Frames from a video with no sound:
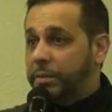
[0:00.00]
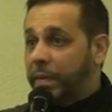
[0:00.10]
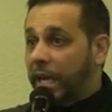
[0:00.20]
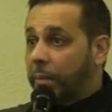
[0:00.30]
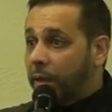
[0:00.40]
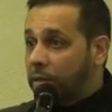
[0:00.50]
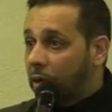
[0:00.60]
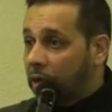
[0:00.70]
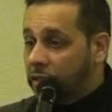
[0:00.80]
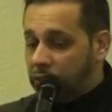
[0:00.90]
And I'm speaking
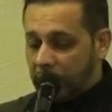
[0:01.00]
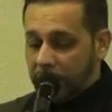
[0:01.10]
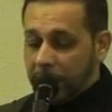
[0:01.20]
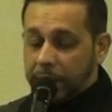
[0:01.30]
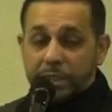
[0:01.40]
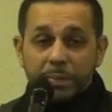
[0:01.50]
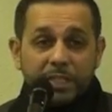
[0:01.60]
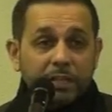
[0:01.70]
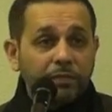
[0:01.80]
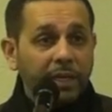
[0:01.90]
about knowledge
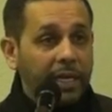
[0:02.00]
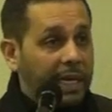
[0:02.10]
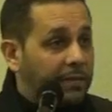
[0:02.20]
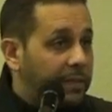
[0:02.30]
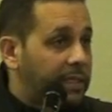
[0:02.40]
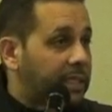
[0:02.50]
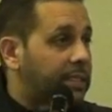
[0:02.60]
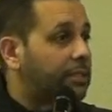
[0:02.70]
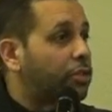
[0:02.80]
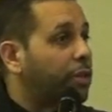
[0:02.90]
specifically,
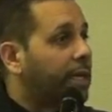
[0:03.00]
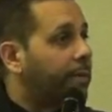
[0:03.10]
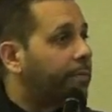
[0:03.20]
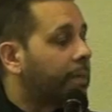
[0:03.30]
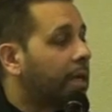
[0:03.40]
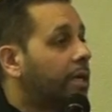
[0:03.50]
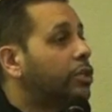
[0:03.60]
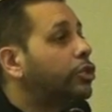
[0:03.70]
even this tree.